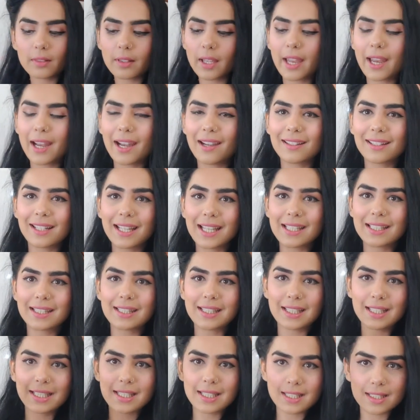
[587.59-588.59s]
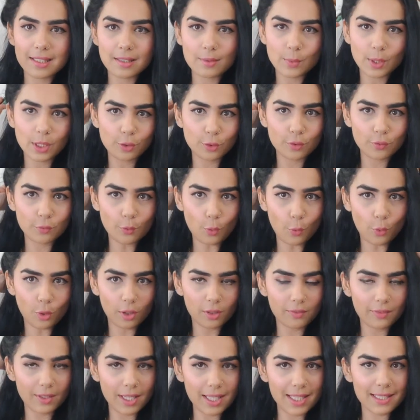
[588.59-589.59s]
hair like these, when you've
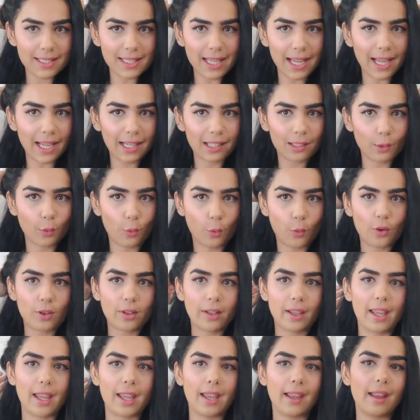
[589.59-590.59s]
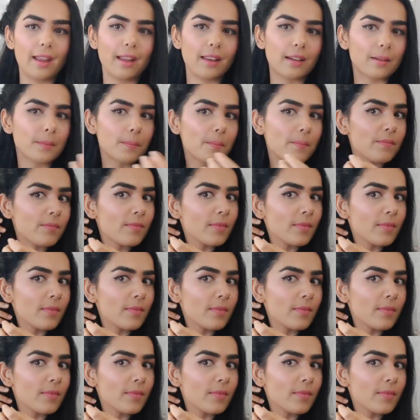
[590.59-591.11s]
always had long hair